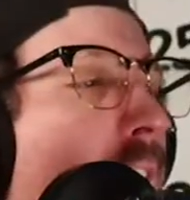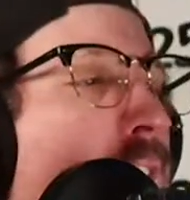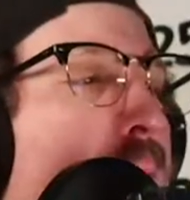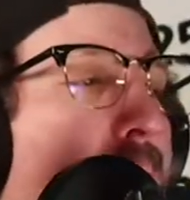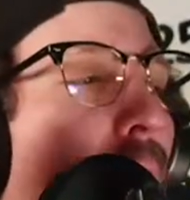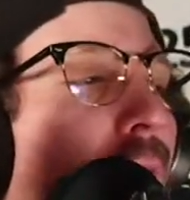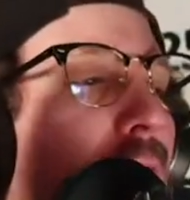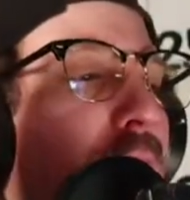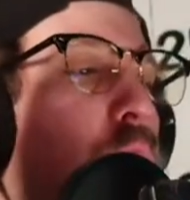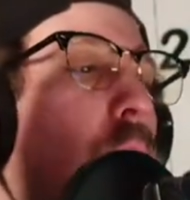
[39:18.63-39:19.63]
is part
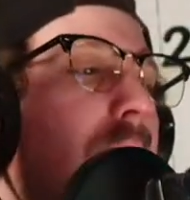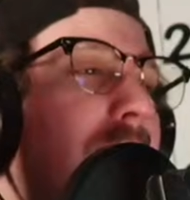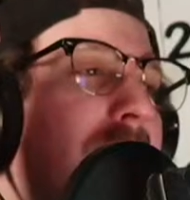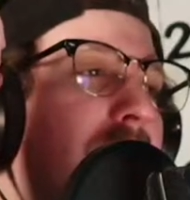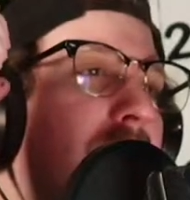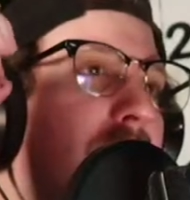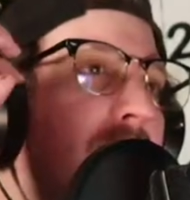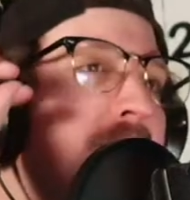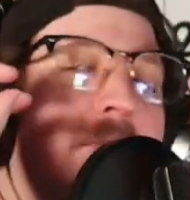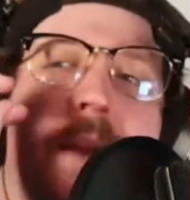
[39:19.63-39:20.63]
of what is
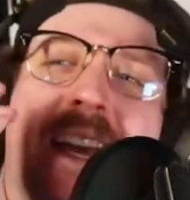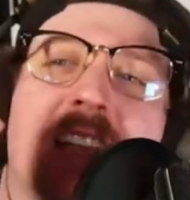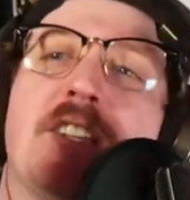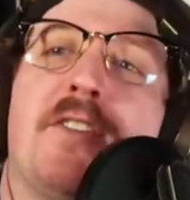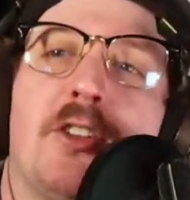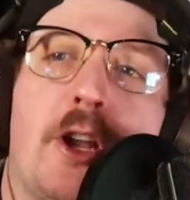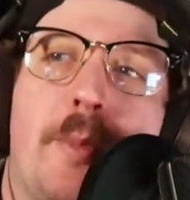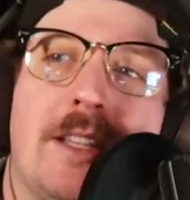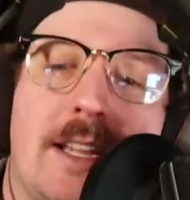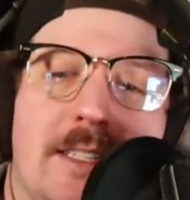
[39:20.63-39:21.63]
making this feel a little
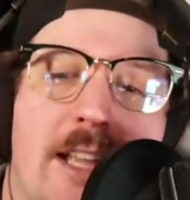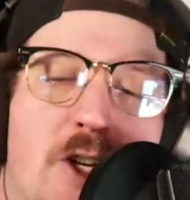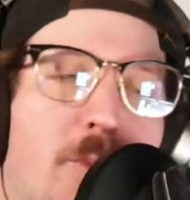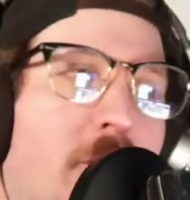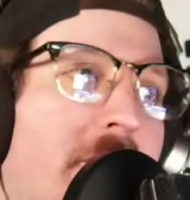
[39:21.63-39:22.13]
bit less legible,